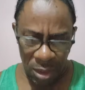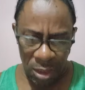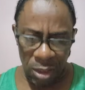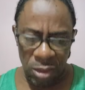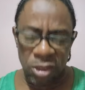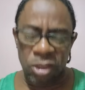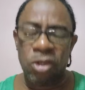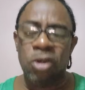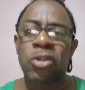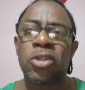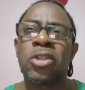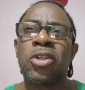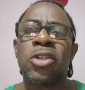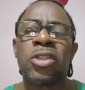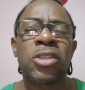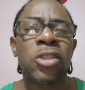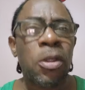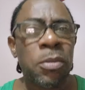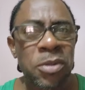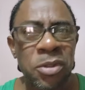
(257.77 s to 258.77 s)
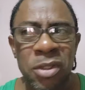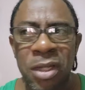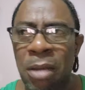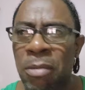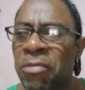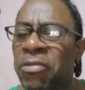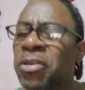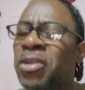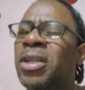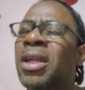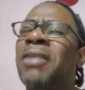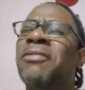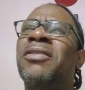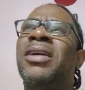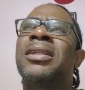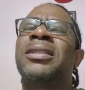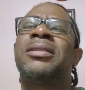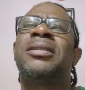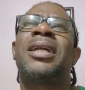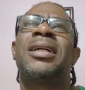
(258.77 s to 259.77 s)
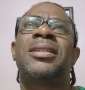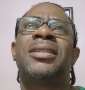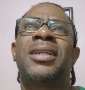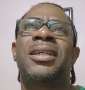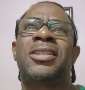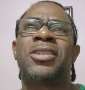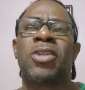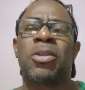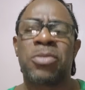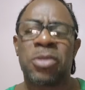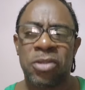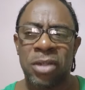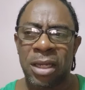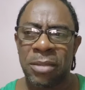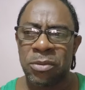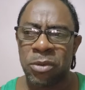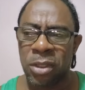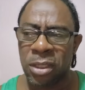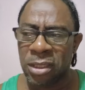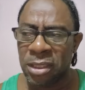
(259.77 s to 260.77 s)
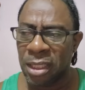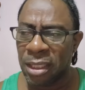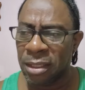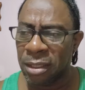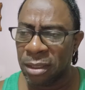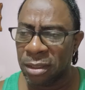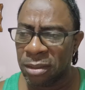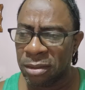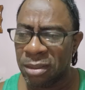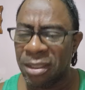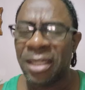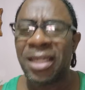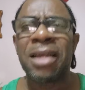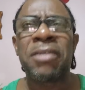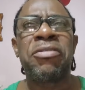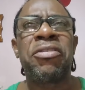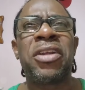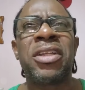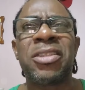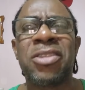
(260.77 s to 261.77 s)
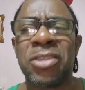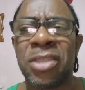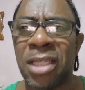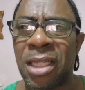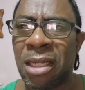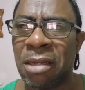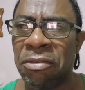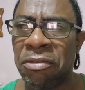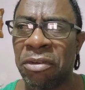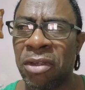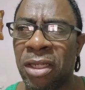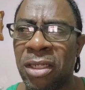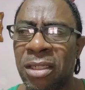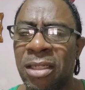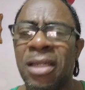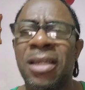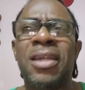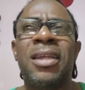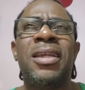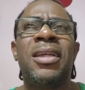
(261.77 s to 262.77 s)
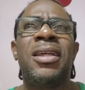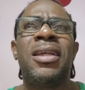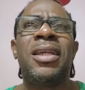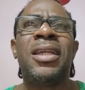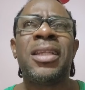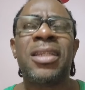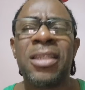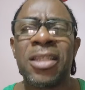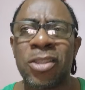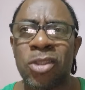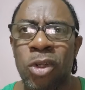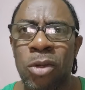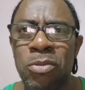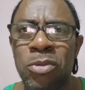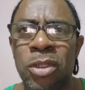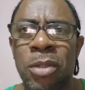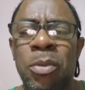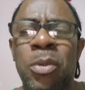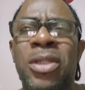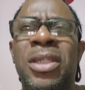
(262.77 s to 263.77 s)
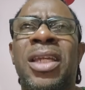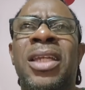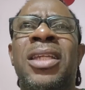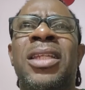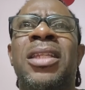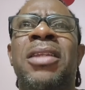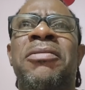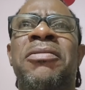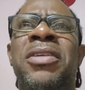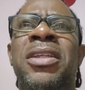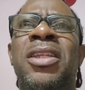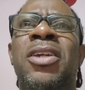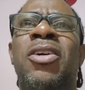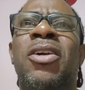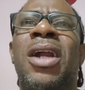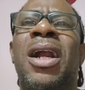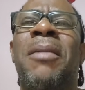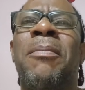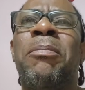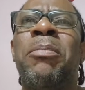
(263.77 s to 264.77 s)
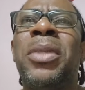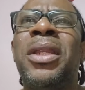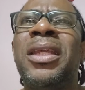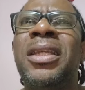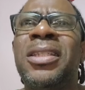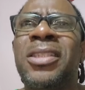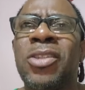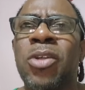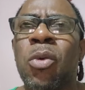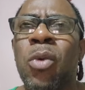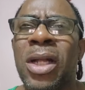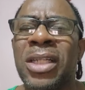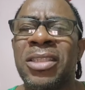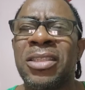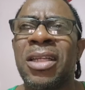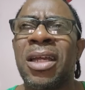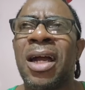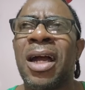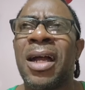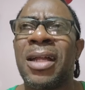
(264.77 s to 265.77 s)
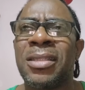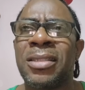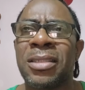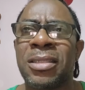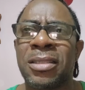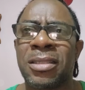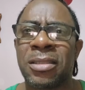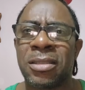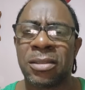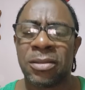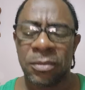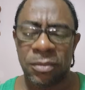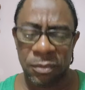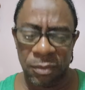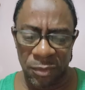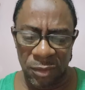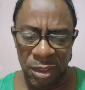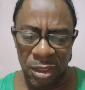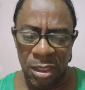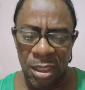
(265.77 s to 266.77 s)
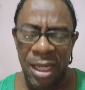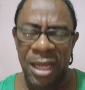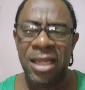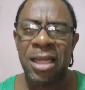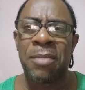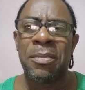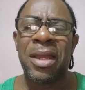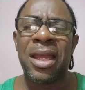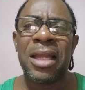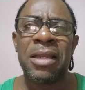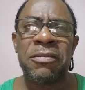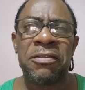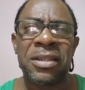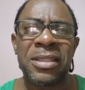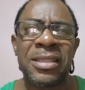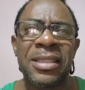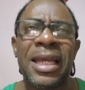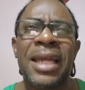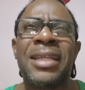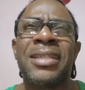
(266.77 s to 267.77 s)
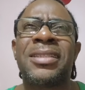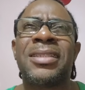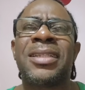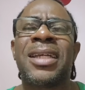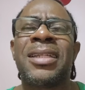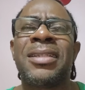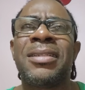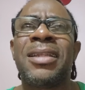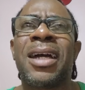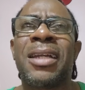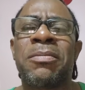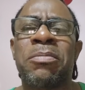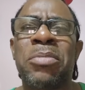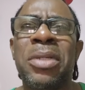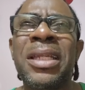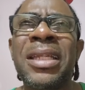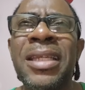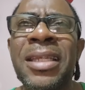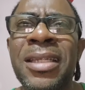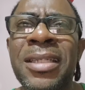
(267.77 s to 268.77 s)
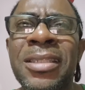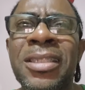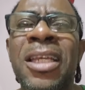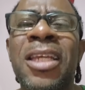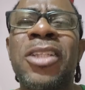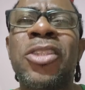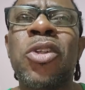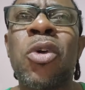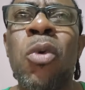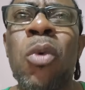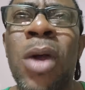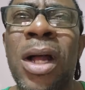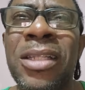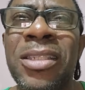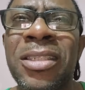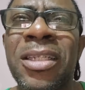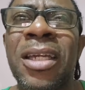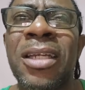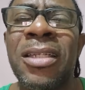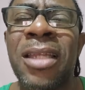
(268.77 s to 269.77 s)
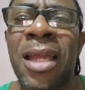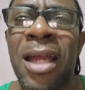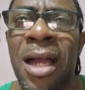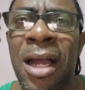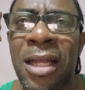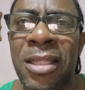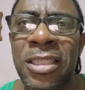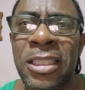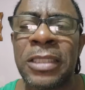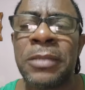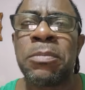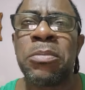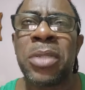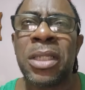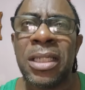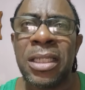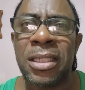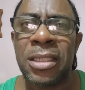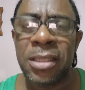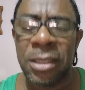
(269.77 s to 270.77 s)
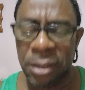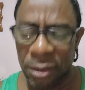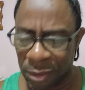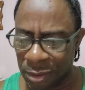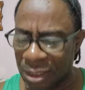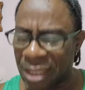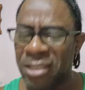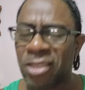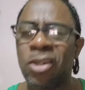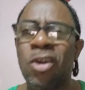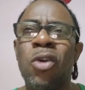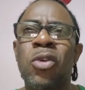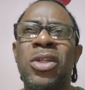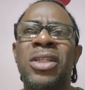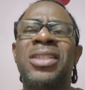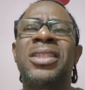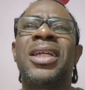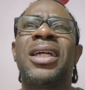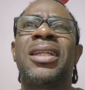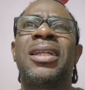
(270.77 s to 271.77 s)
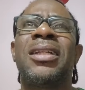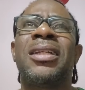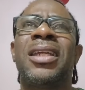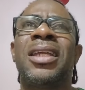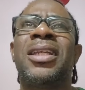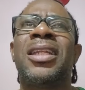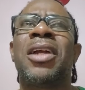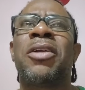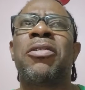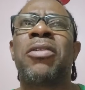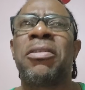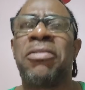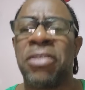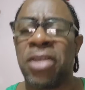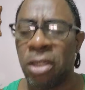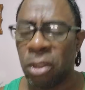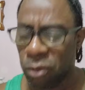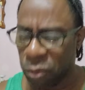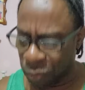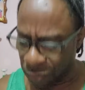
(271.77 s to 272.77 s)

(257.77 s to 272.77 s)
So just subscribe if you have not yet subscribed to the channel. Tell a friend to tell a friend. Hit the thumbs up when you hit the video, and please to watch the ads. I am emphasizing on that. Please to watch the ads. Please. That's how the channel gain a revenue.